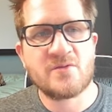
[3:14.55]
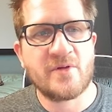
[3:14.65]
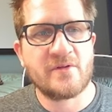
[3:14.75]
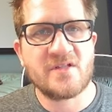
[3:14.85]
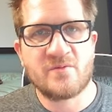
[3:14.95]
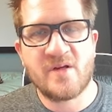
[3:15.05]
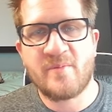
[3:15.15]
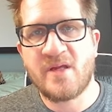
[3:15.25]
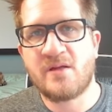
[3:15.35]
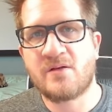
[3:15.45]
whether it's
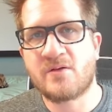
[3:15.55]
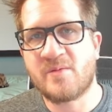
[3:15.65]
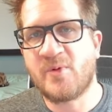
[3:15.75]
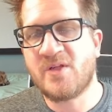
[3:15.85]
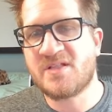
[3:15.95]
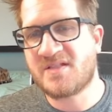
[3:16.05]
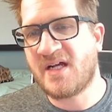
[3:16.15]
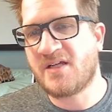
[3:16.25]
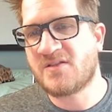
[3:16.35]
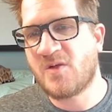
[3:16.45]
ribbon or the bullet
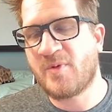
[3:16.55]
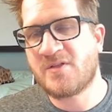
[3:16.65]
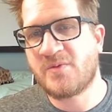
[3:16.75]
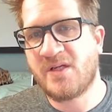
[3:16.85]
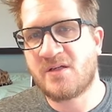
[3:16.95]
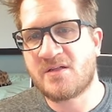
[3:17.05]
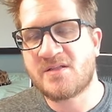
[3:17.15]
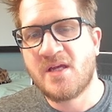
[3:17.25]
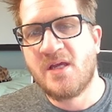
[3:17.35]
style super tweeters,